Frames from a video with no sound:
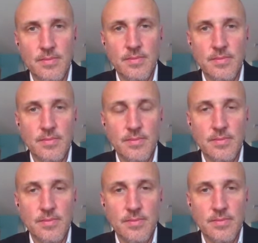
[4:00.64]

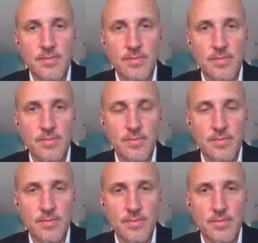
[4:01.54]

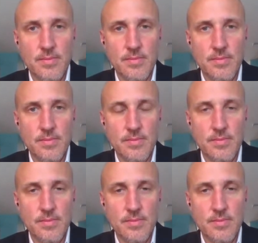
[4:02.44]

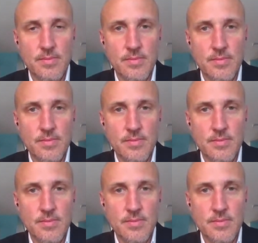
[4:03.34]
The person shown says nothing.